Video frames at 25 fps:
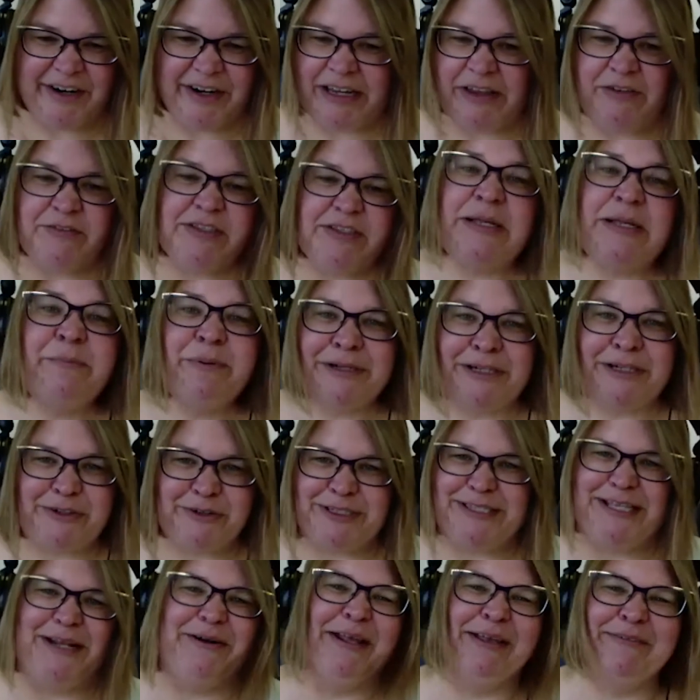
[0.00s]
Simple
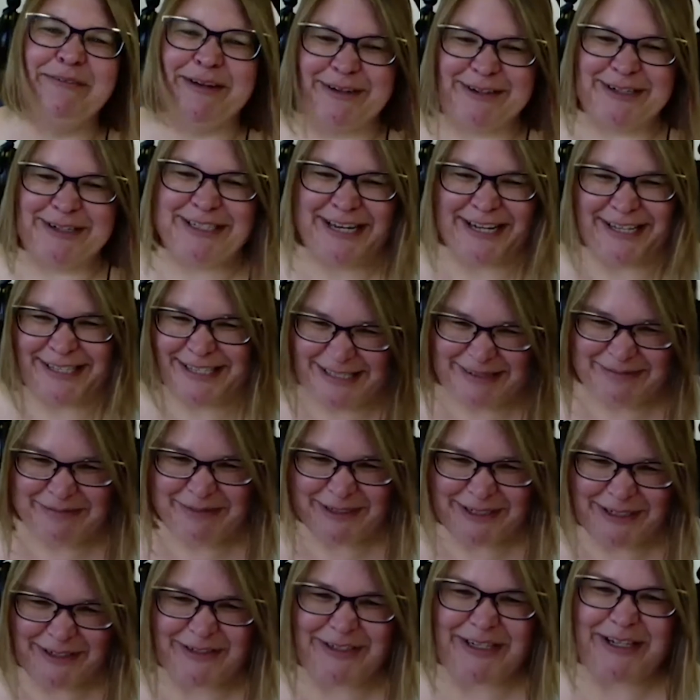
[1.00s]
interest, they don't even understand
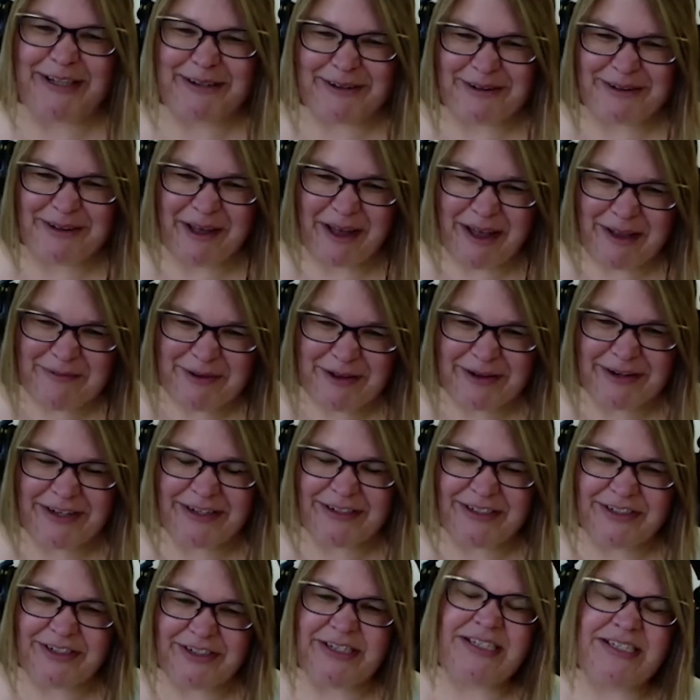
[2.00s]
simple interest, let alone compound
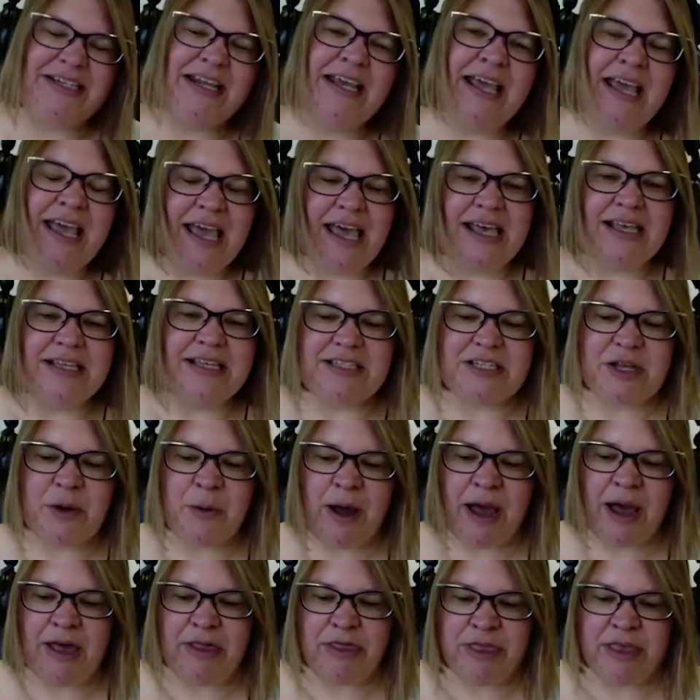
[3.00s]
interest. So
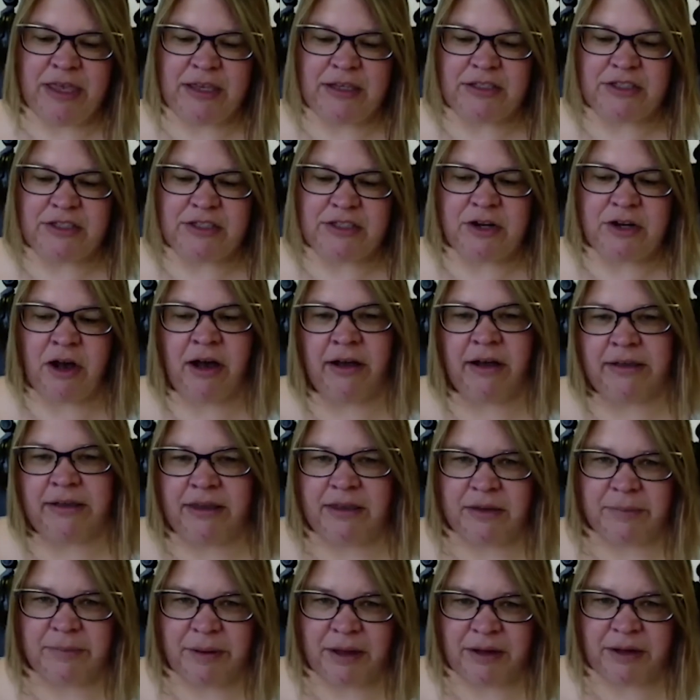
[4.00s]
I think
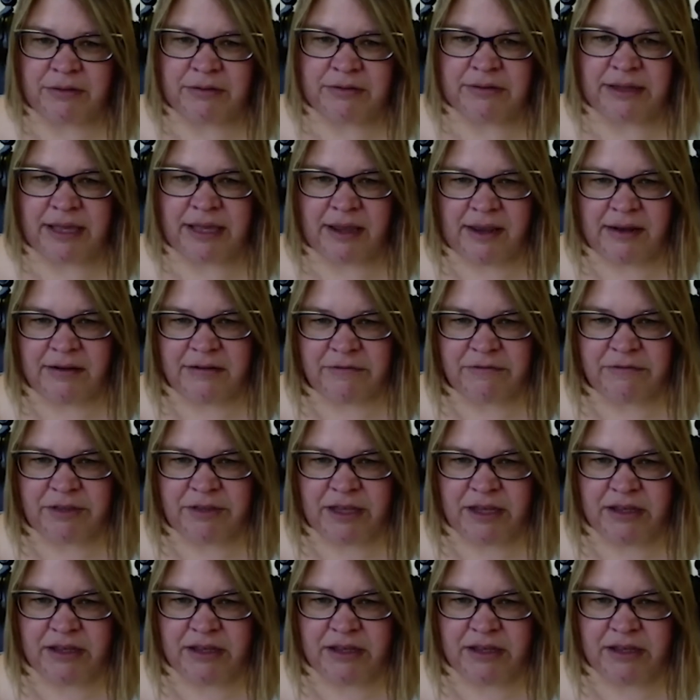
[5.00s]
talking about that kind of thing,